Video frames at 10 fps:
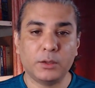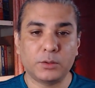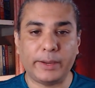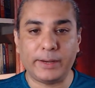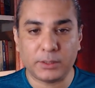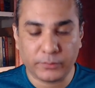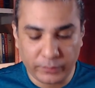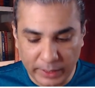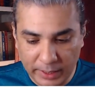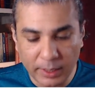so it is
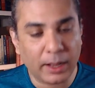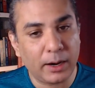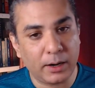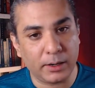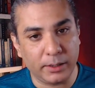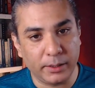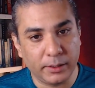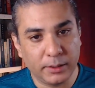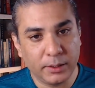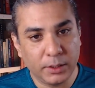very hard
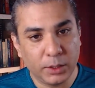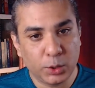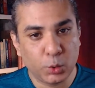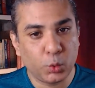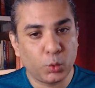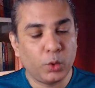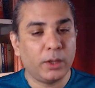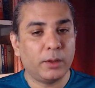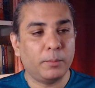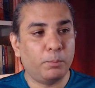to
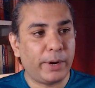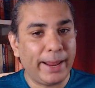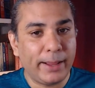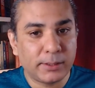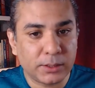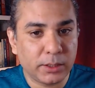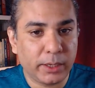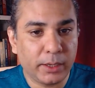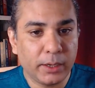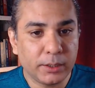bring such
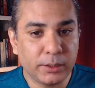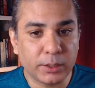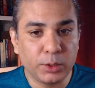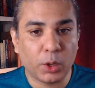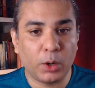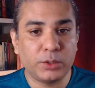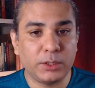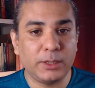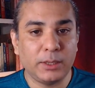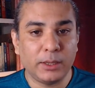a
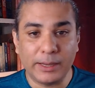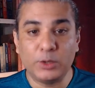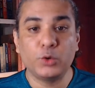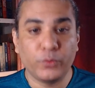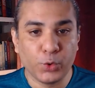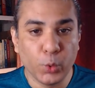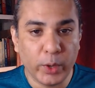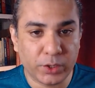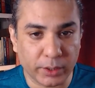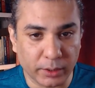technology into
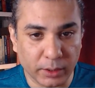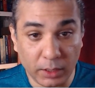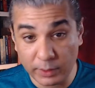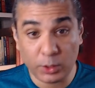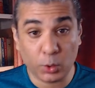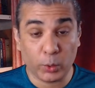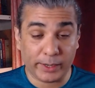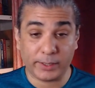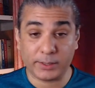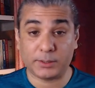fruition even though
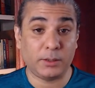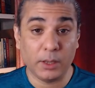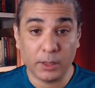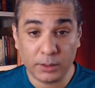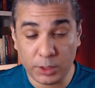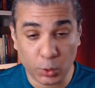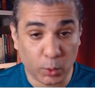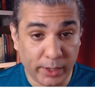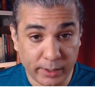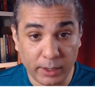it is
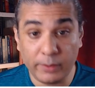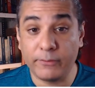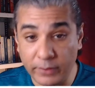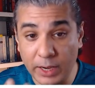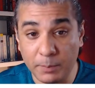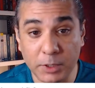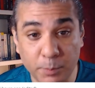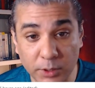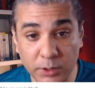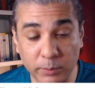theoretically very
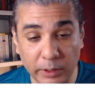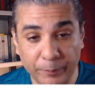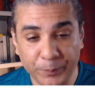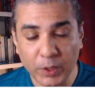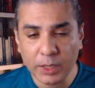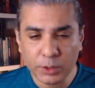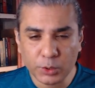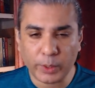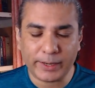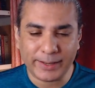much possible.
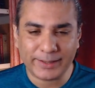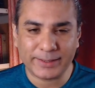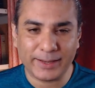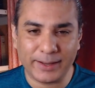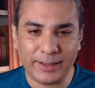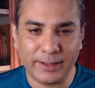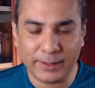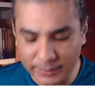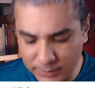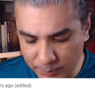So it is it,
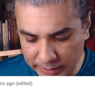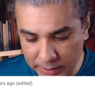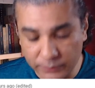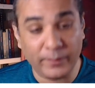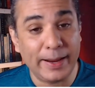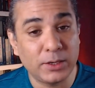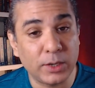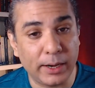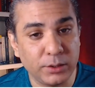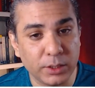it is something that's very
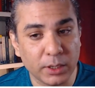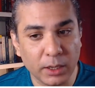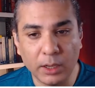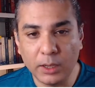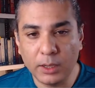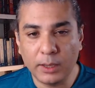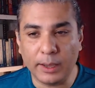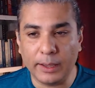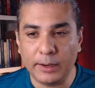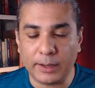challenging,
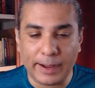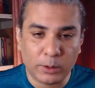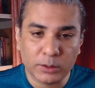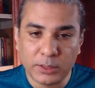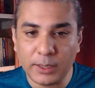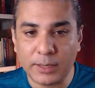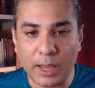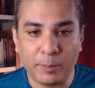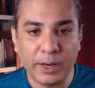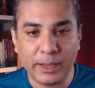and I don't see it
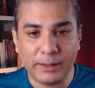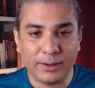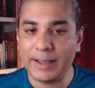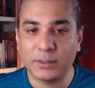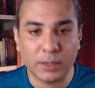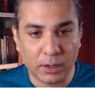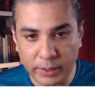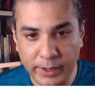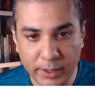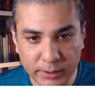happening in the next
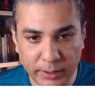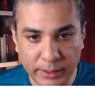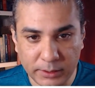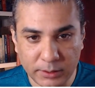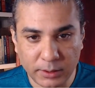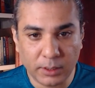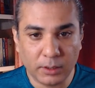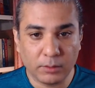hundred years at least.